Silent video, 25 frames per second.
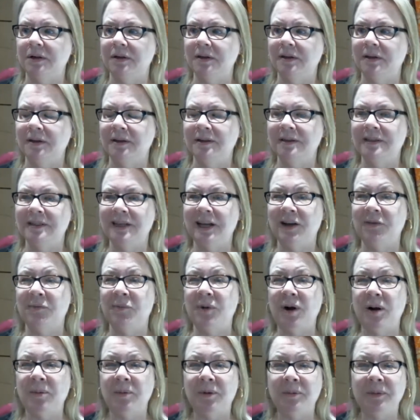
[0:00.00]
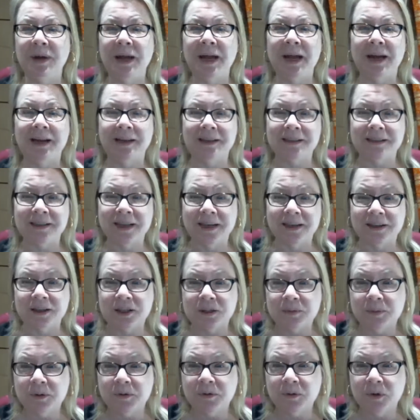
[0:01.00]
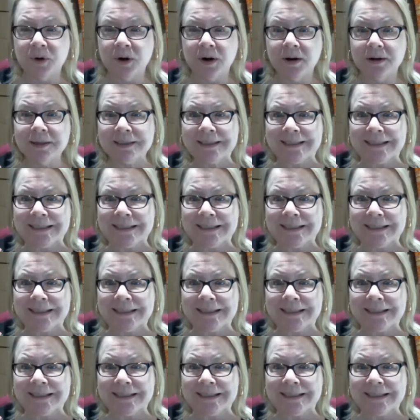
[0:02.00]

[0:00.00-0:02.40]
You can see I've probably had to say this before.